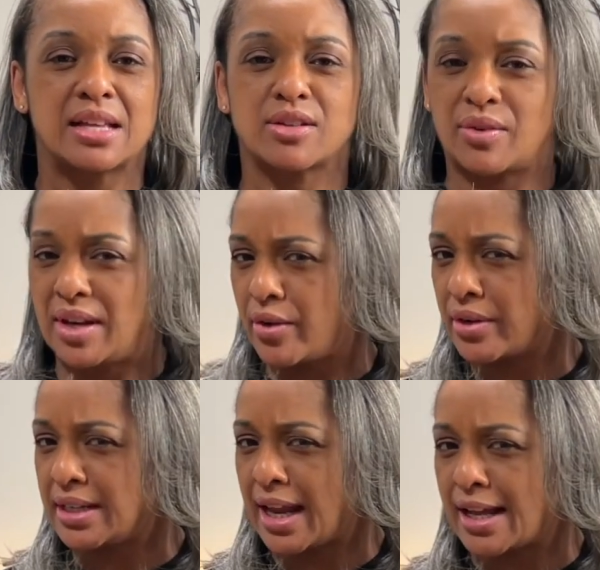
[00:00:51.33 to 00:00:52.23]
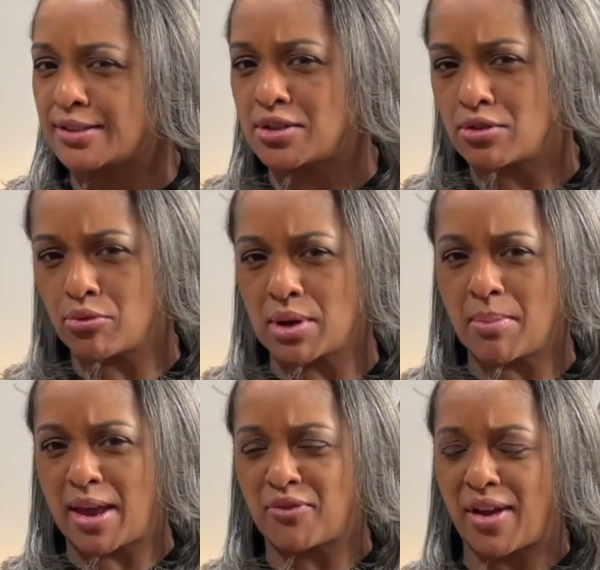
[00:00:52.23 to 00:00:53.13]
So I narrowed it down to 3
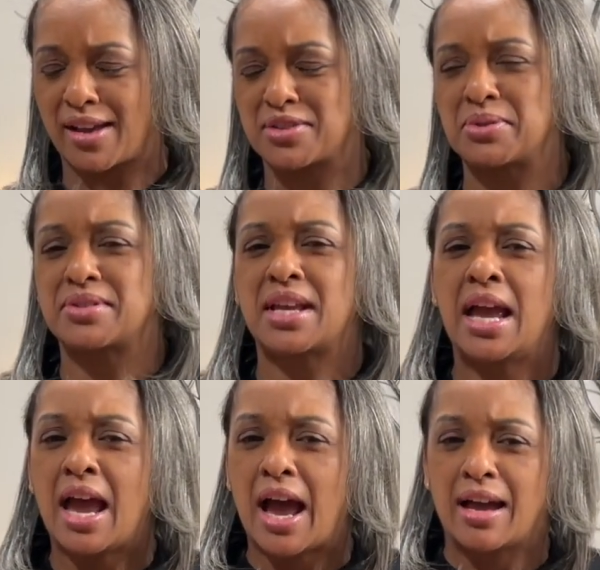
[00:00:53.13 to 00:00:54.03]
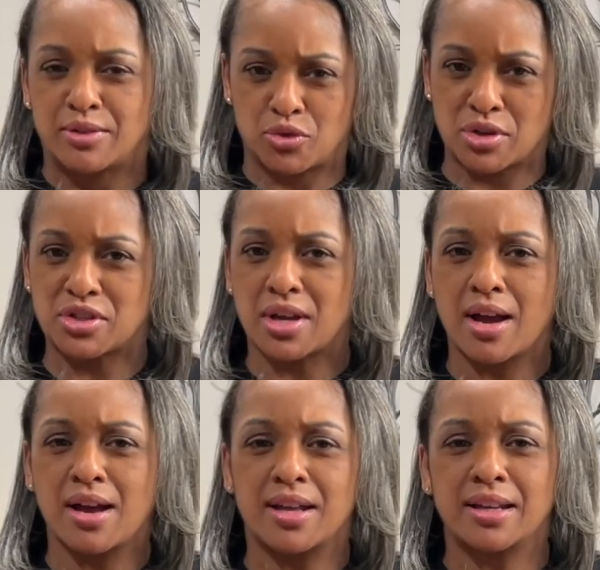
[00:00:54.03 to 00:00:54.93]
manufacturers:
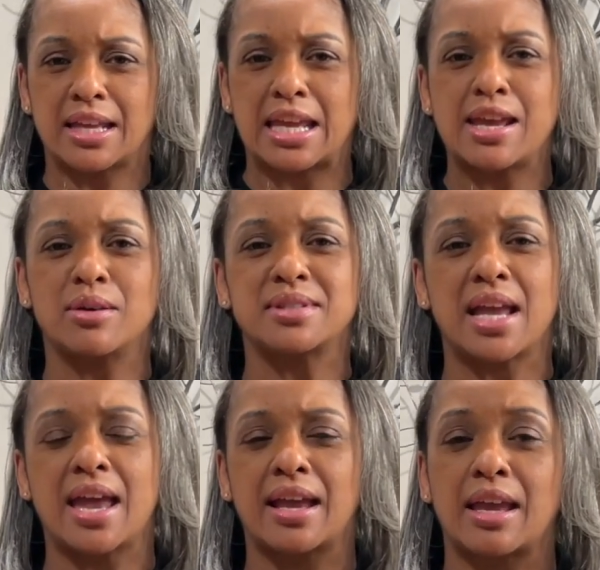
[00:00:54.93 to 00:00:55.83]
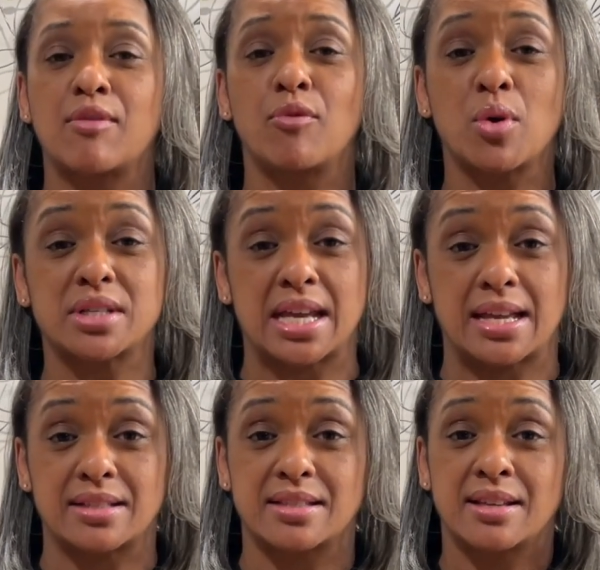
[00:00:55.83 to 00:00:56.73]
Trijicon, EoTech, and
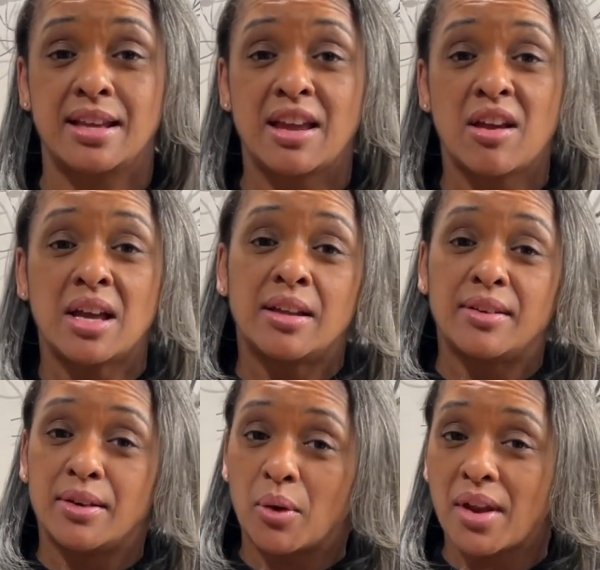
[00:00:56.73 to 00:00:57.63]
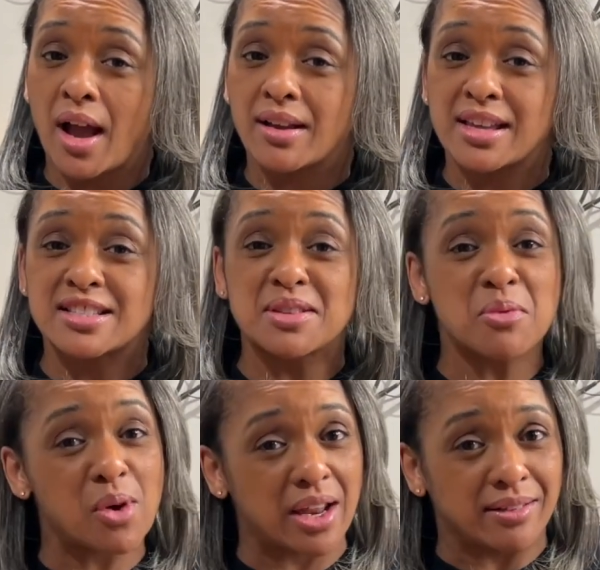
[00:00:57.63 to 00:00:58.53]
Vortex. No knock against
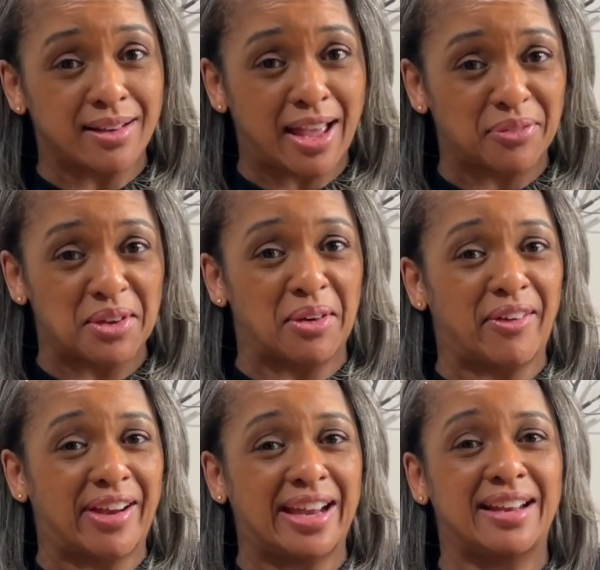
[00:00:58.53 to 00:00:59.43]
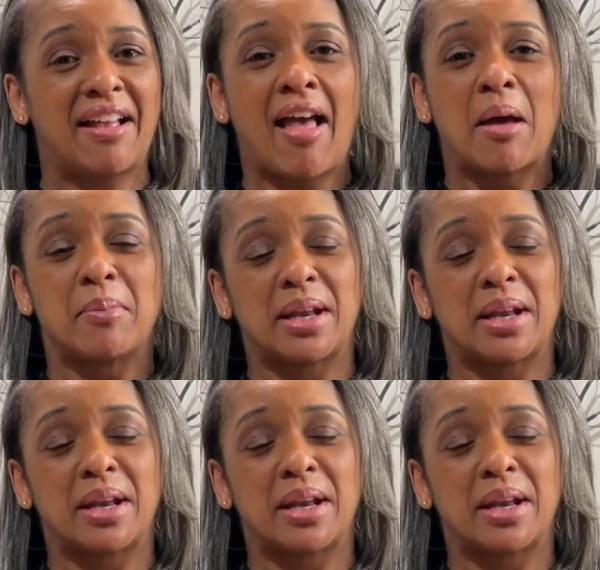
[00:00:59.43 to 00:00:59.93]
anyone out there, all right? But